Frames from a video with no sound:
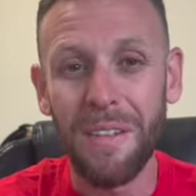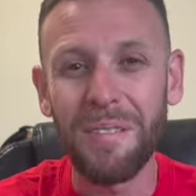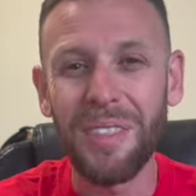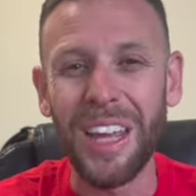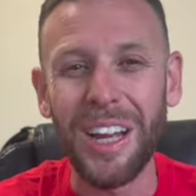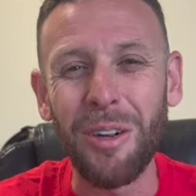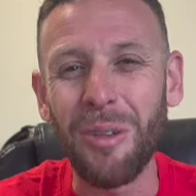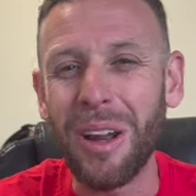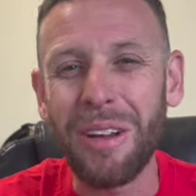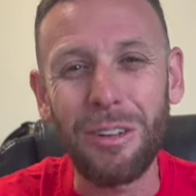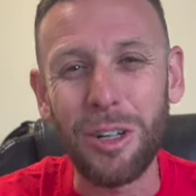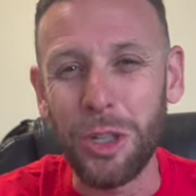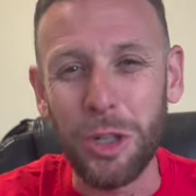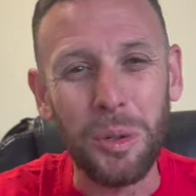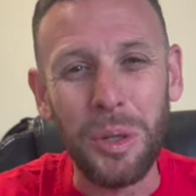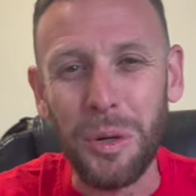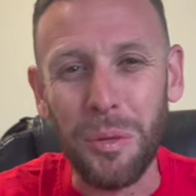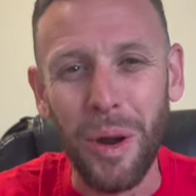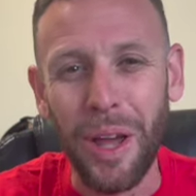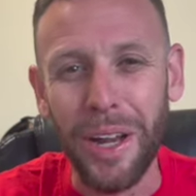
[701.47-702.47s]
they don't ever do
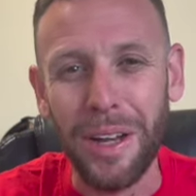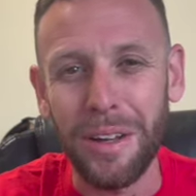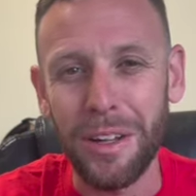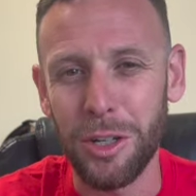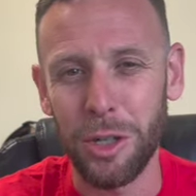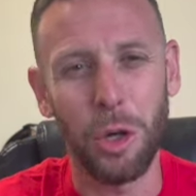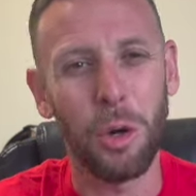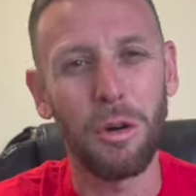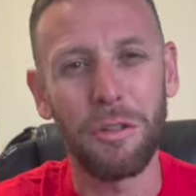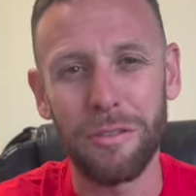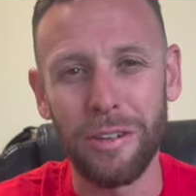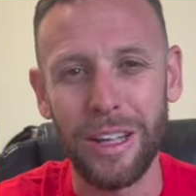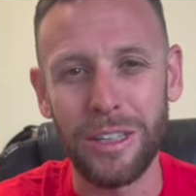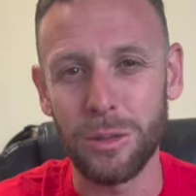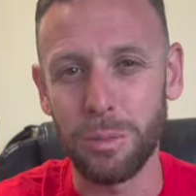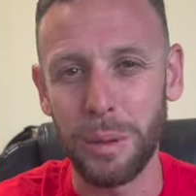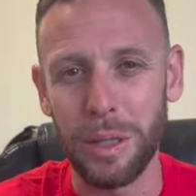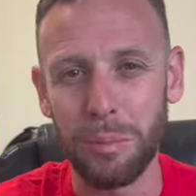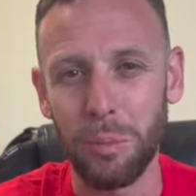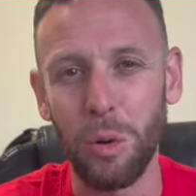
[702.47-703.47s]
it right. No offense,
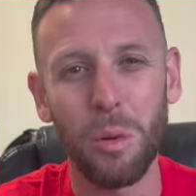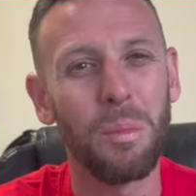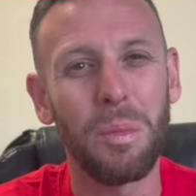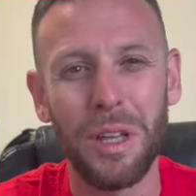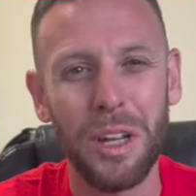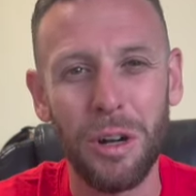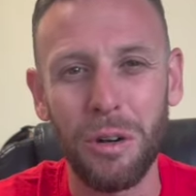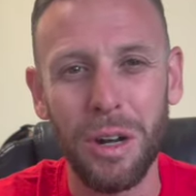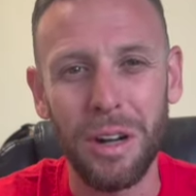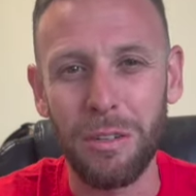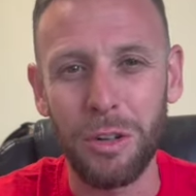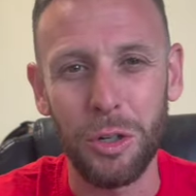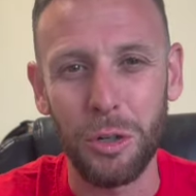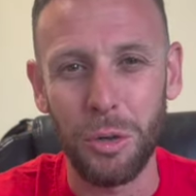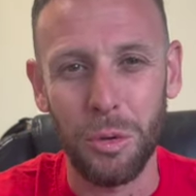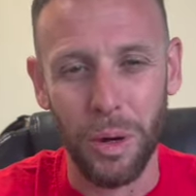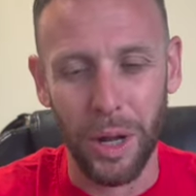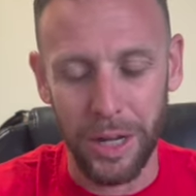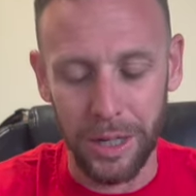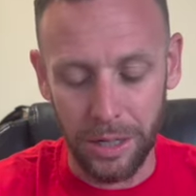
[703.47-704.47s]
people, but you don't ever do it
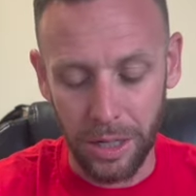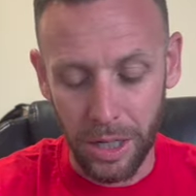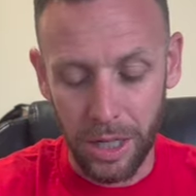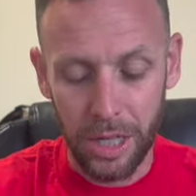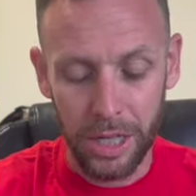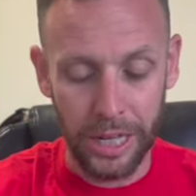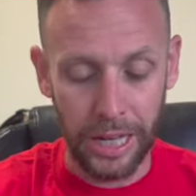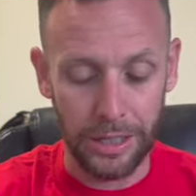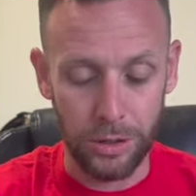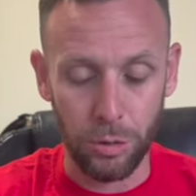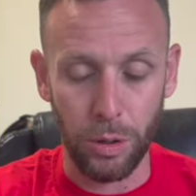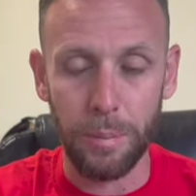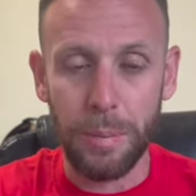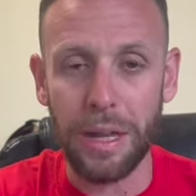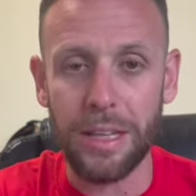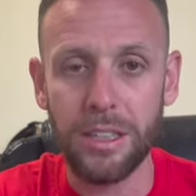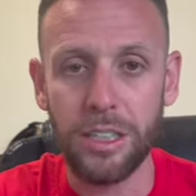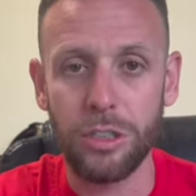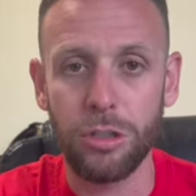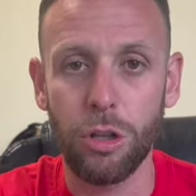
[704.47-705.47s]
right. Okay, so I
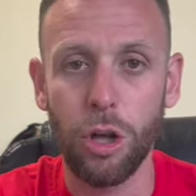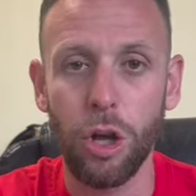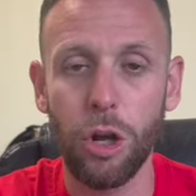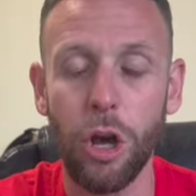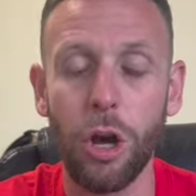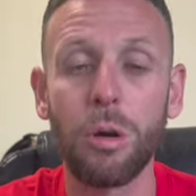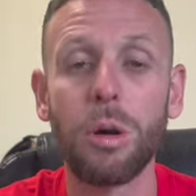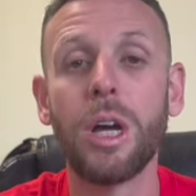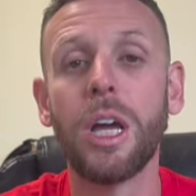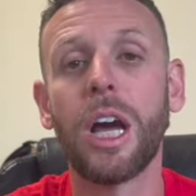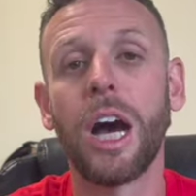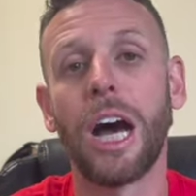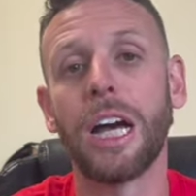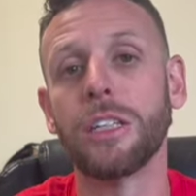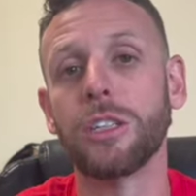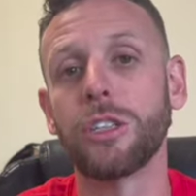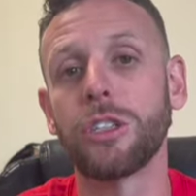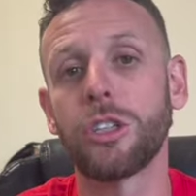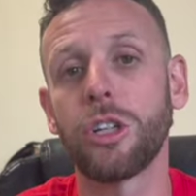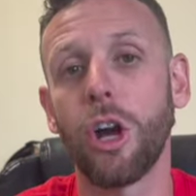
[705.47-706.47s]
make this logo. I
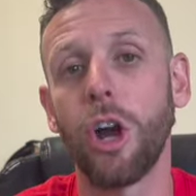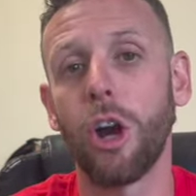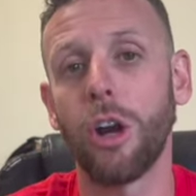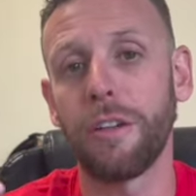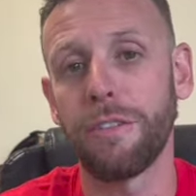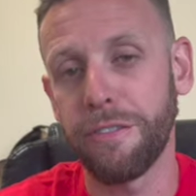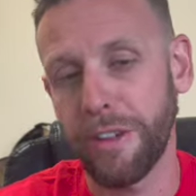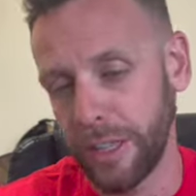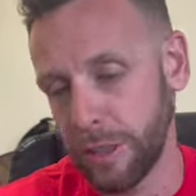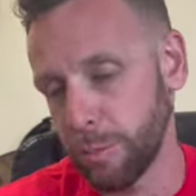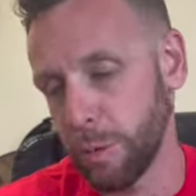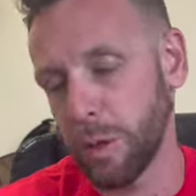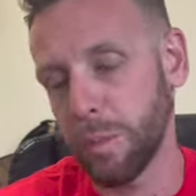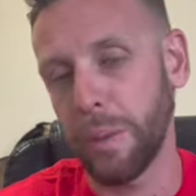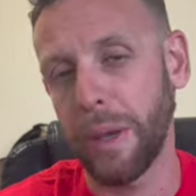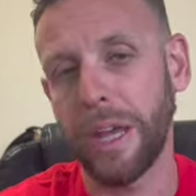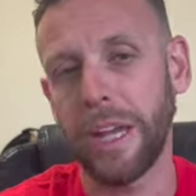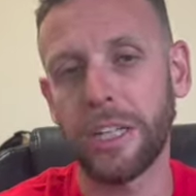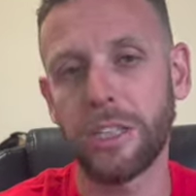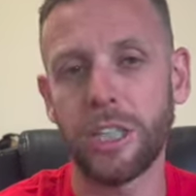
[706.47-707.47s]
start a Facebook
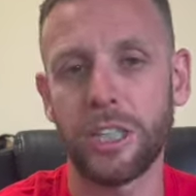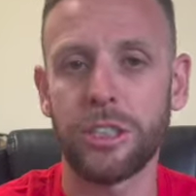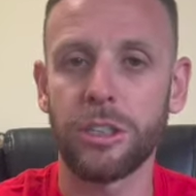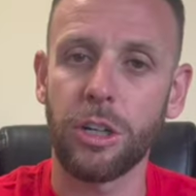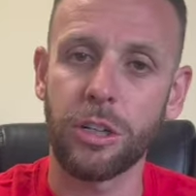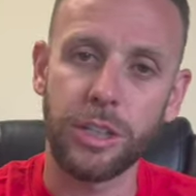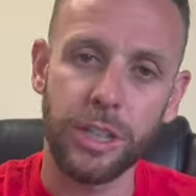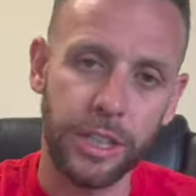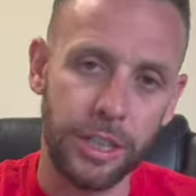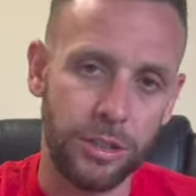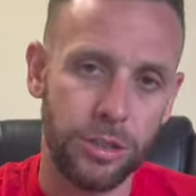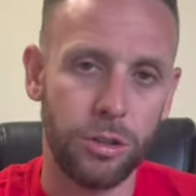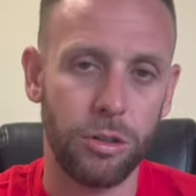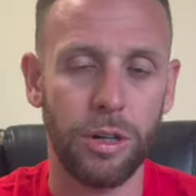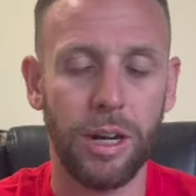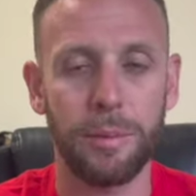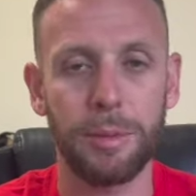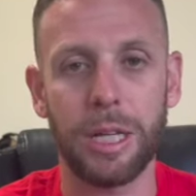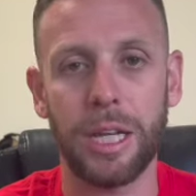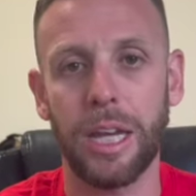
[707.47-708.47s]
page. I start the
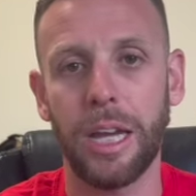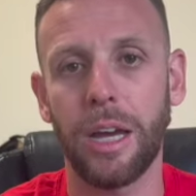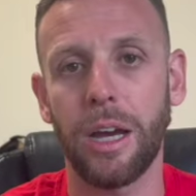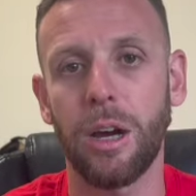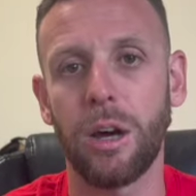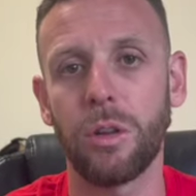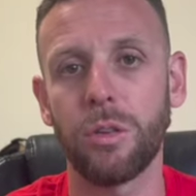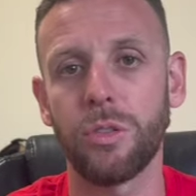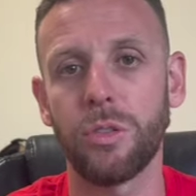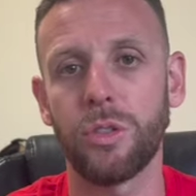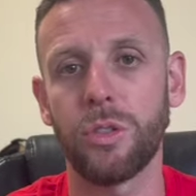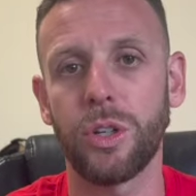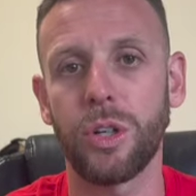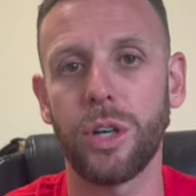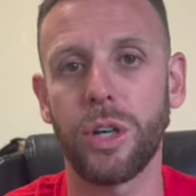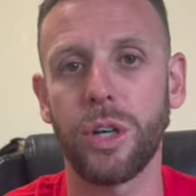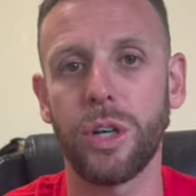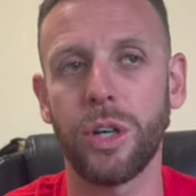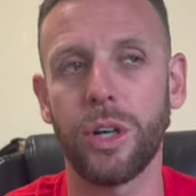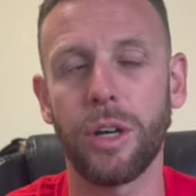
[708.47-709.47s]
Instagram account.
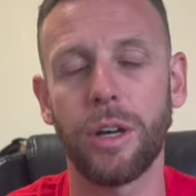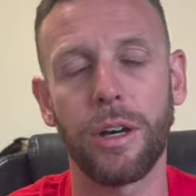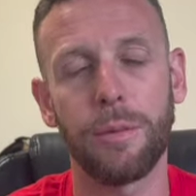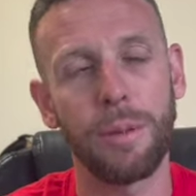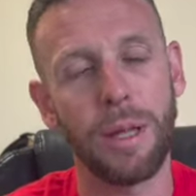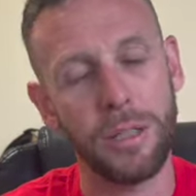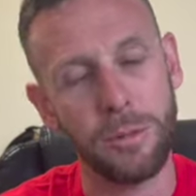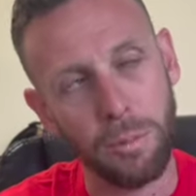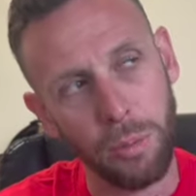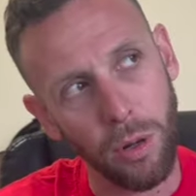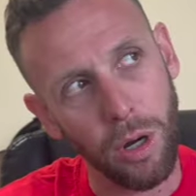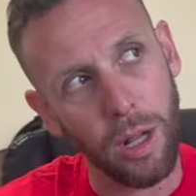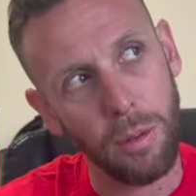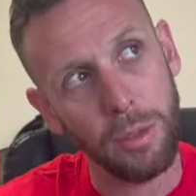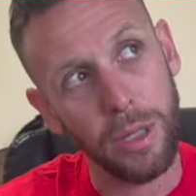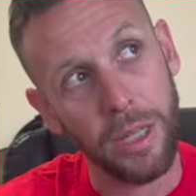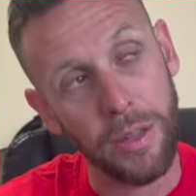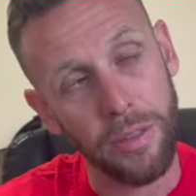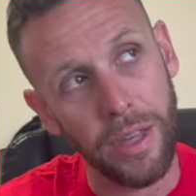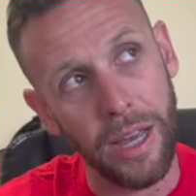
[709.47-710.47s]
That's
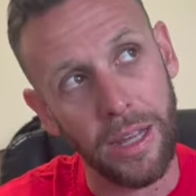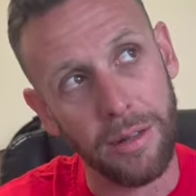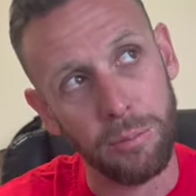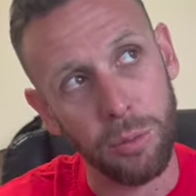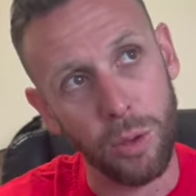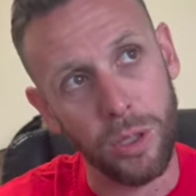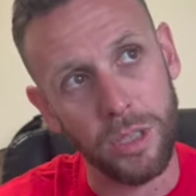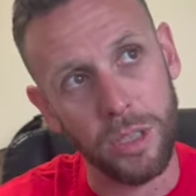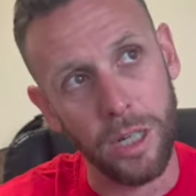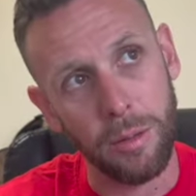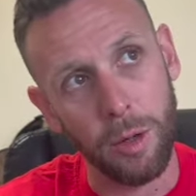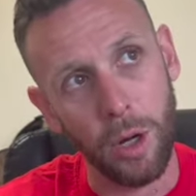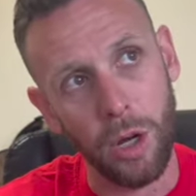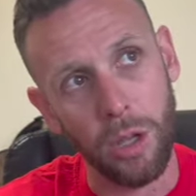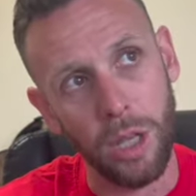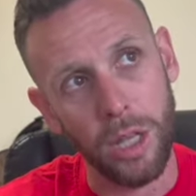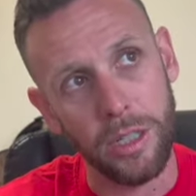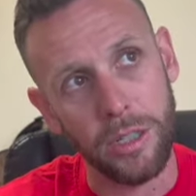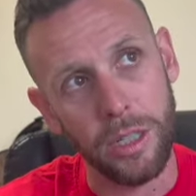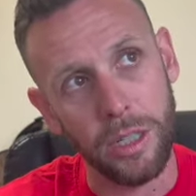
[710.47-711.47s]
probably at that point in time all
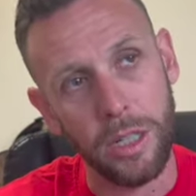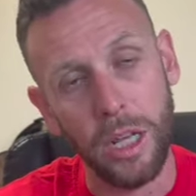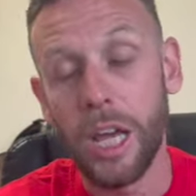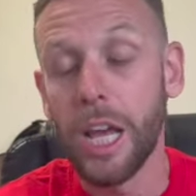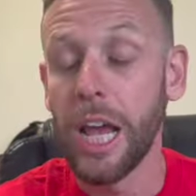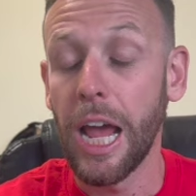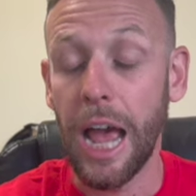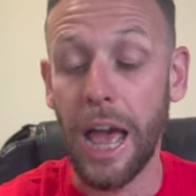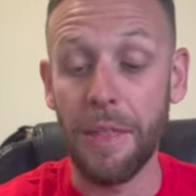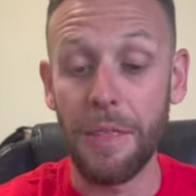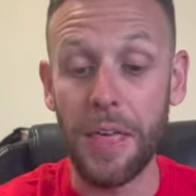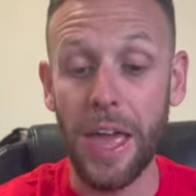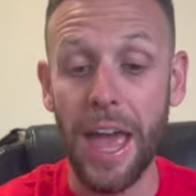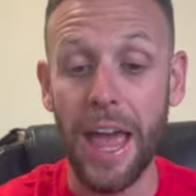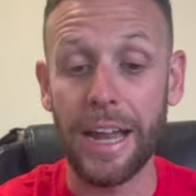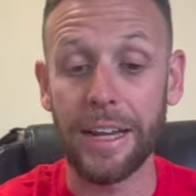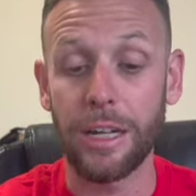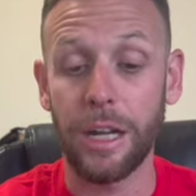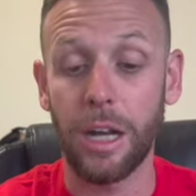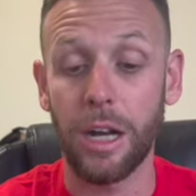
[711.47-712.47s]
I did. And
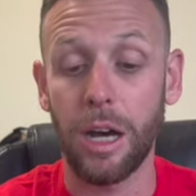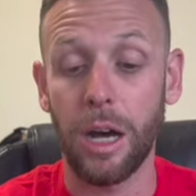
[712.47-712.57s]
then